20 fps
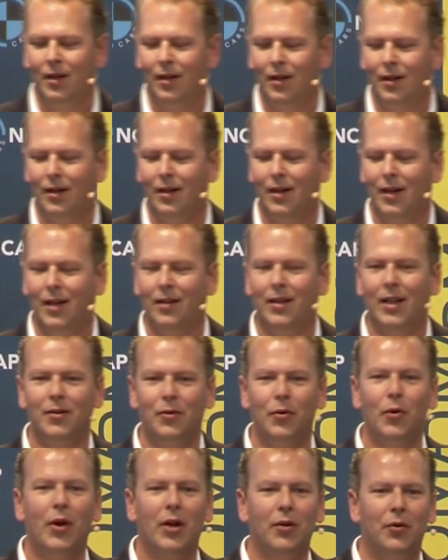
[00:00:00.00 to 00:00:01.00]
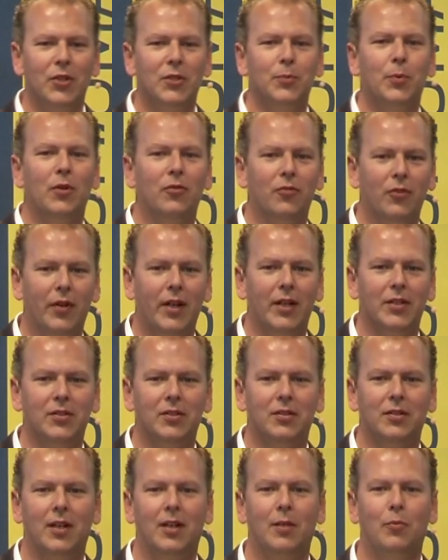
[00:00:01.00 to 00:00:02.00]
and then you can respond to
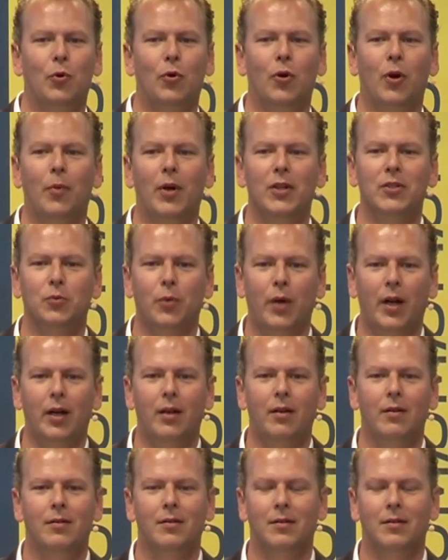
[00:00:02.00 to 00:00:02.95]
this in a more robust way.